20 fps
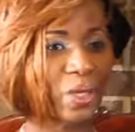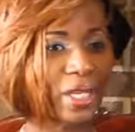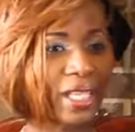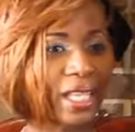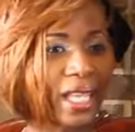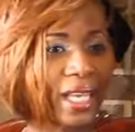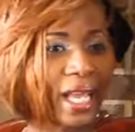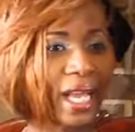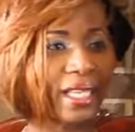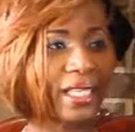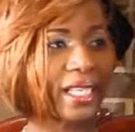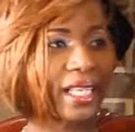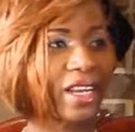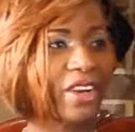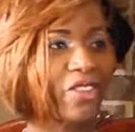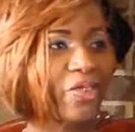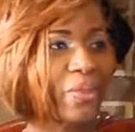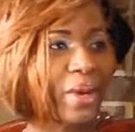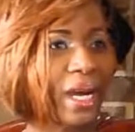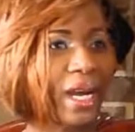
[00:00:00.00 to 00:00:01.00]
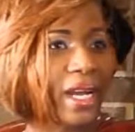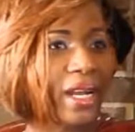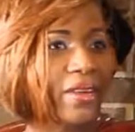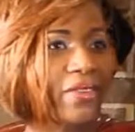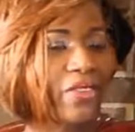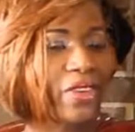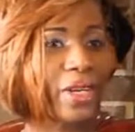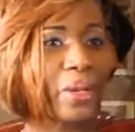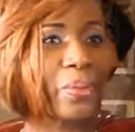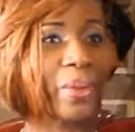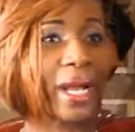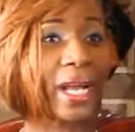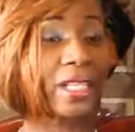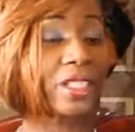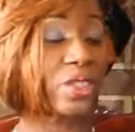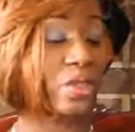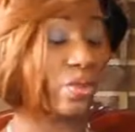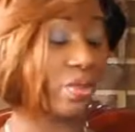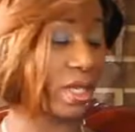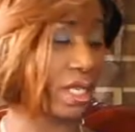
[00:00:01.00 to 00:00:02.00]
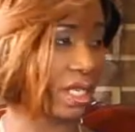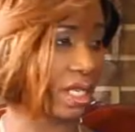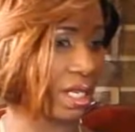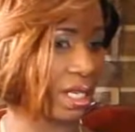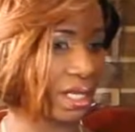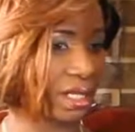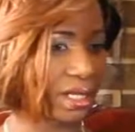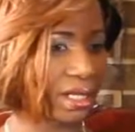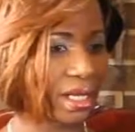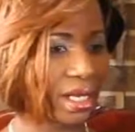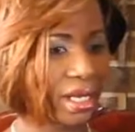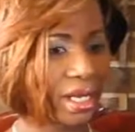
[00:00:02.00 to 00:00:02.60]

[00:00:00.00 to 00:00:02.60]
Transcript: been an idea of mine for the past 3 years.